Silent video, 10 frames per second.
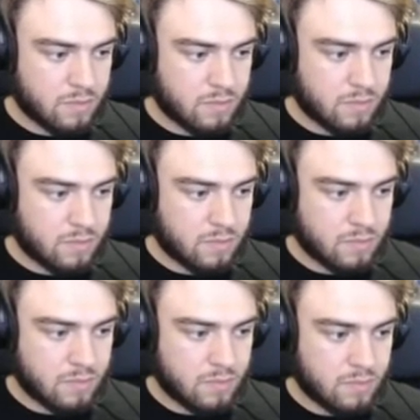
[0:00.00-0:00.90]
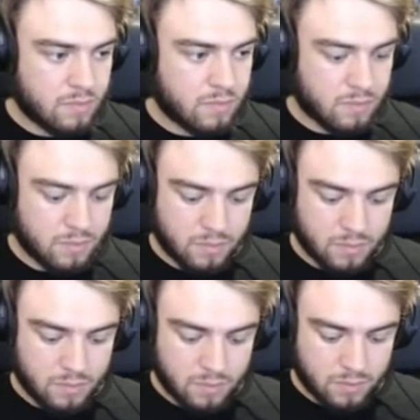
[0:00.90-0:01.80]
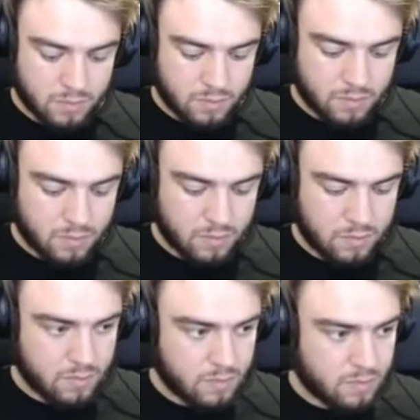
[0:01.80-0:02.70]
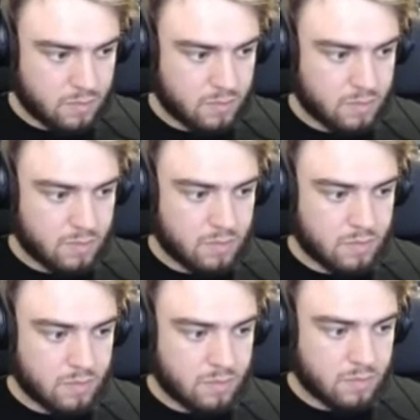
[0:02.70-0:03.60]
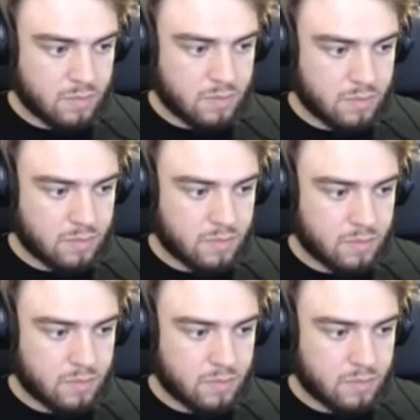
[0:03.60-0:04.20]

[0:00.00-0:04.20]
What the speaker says: (silent)